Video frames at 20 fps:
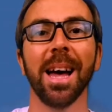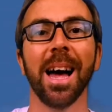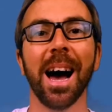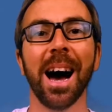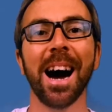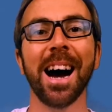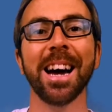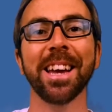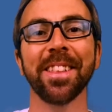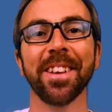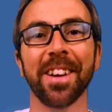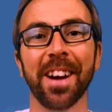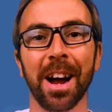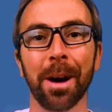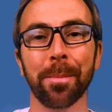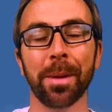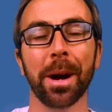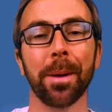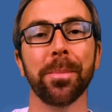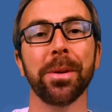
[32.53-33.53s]
Hi there,
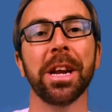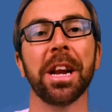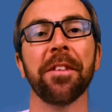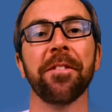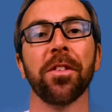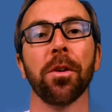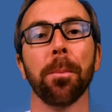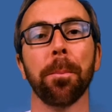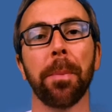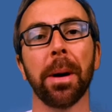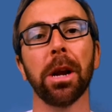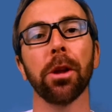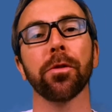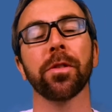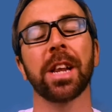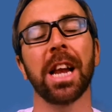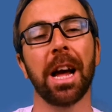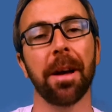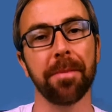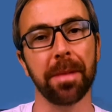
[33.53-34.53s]
I'm Gabriele from
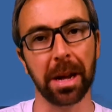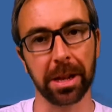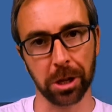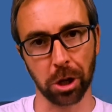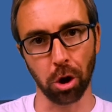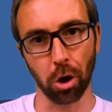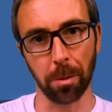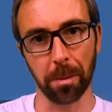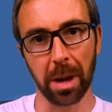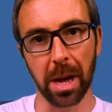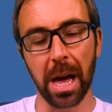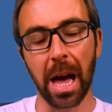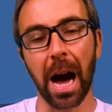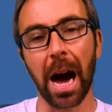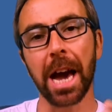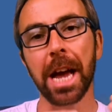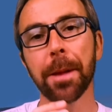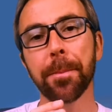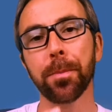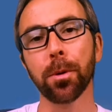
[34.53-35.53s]
PILOTCLIMB.com.
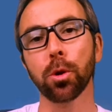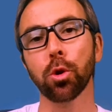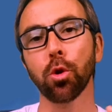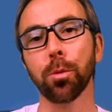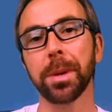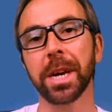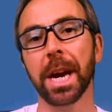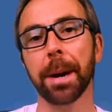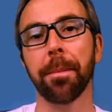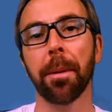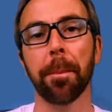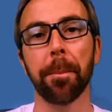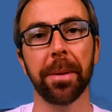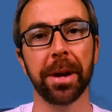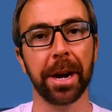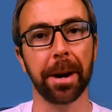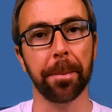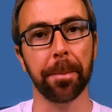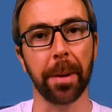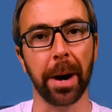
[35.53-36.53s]
I help you to become a
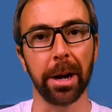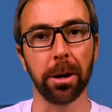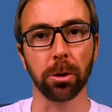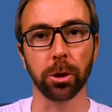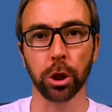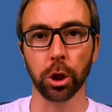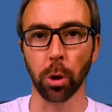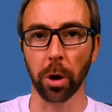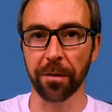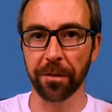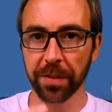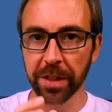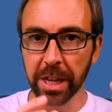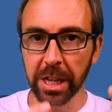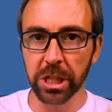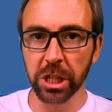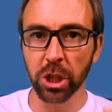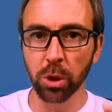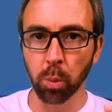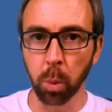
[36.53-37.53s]
better pilot. So if
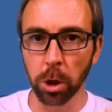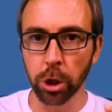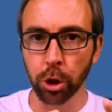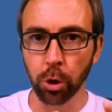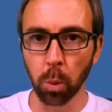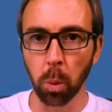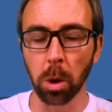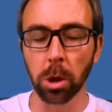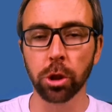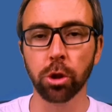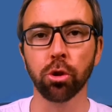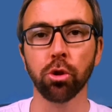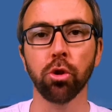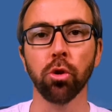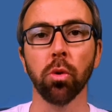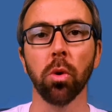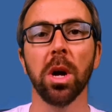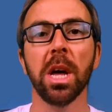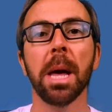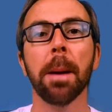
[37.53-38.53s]
this is what you want to
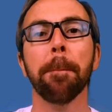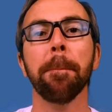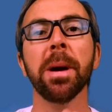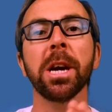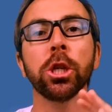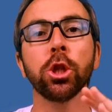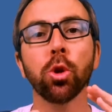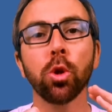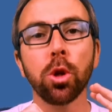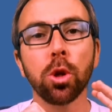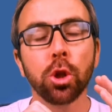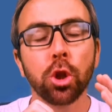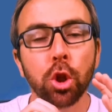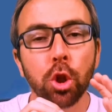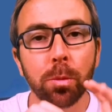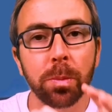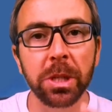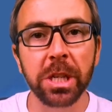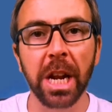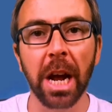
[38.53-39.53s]
do, make sure you
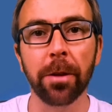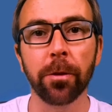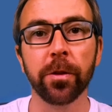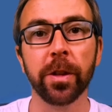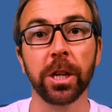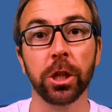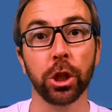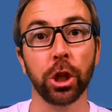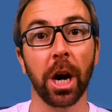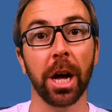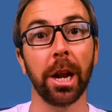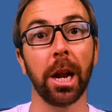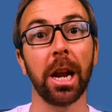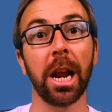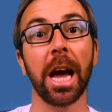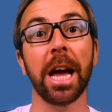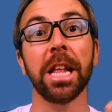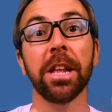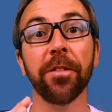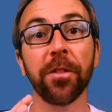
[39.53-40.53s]
subscribe to the channel.
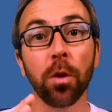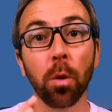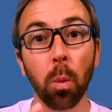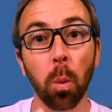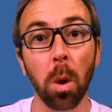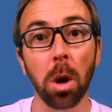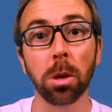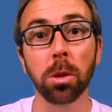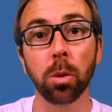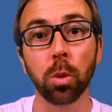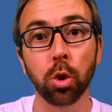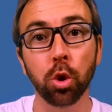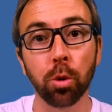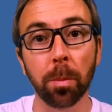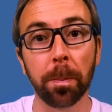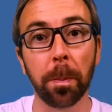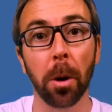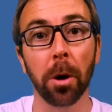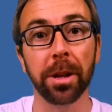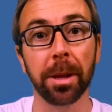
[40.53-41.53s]
And if you want to
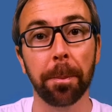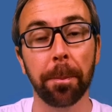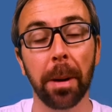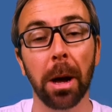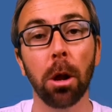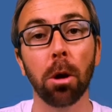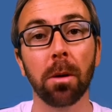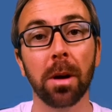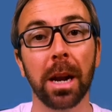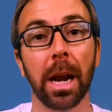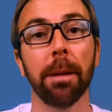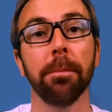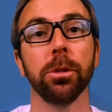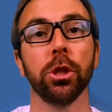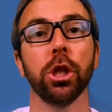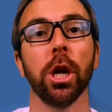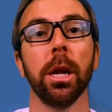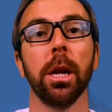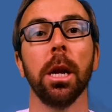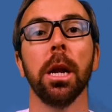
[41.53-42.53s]
support the Pilot Climb
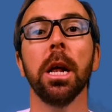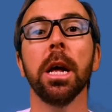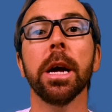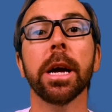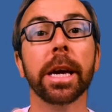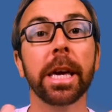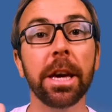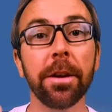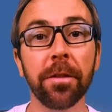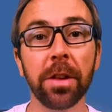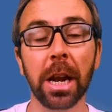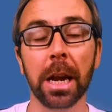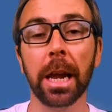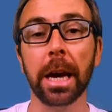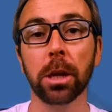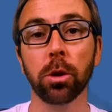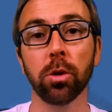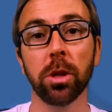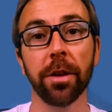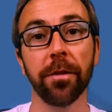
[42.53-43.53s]
channel, give it a
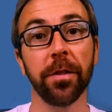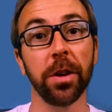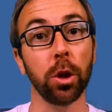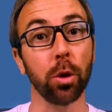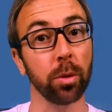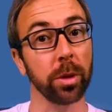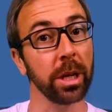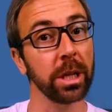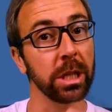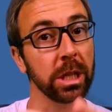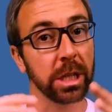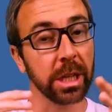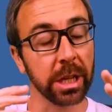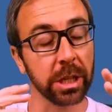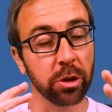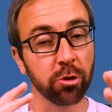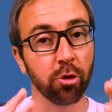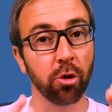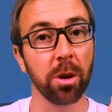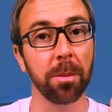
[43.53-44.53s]
like to the video. This is
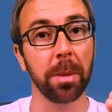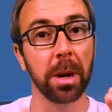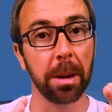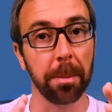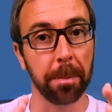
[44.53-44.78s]
extremely